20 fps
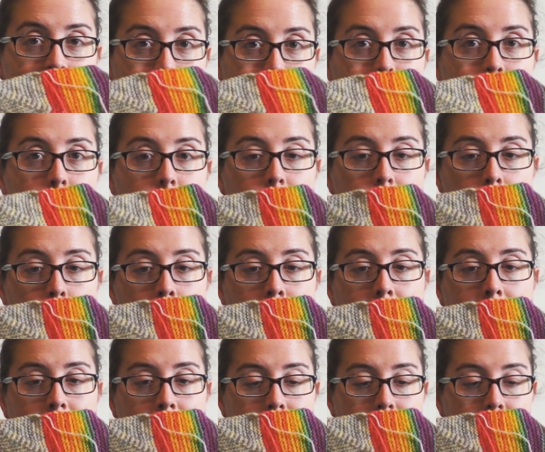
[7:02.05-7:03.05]
that first
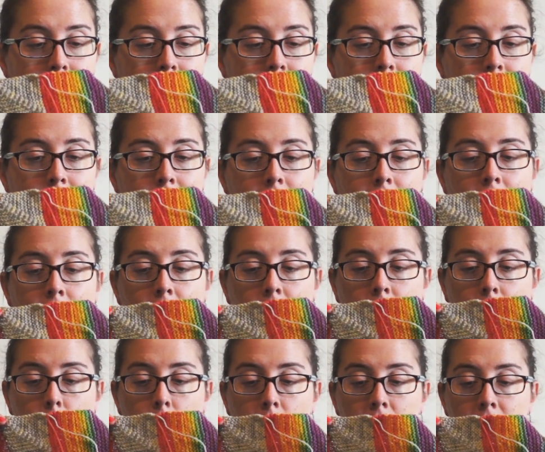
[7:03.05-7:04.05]
square I knit
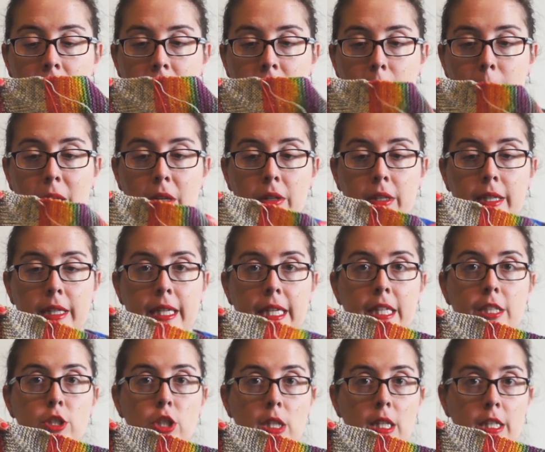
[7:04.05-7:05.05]
was about an
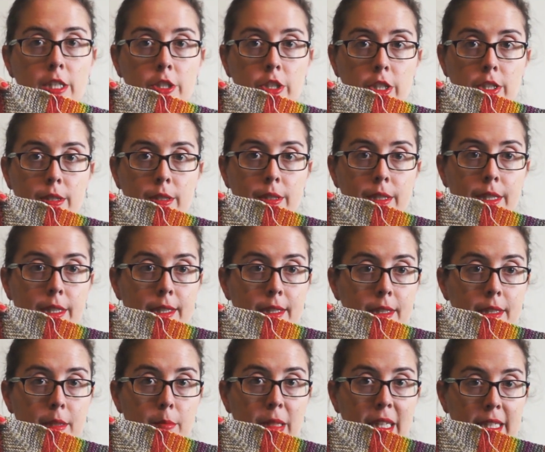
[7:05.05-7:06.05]
inch larger
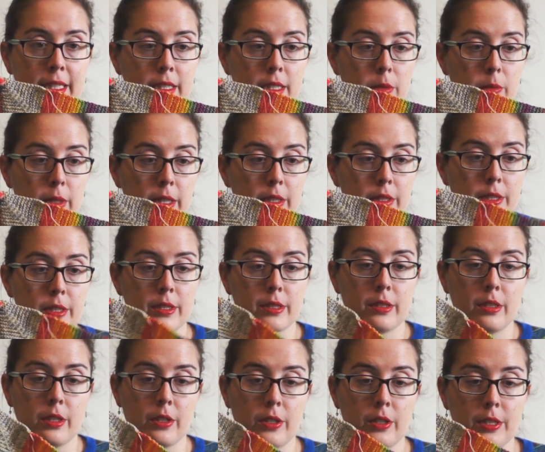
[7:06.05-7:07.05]
than the blanket
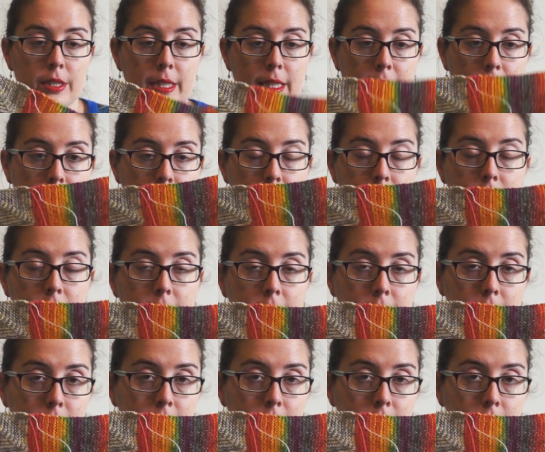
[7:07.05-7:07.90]
squares on all sides.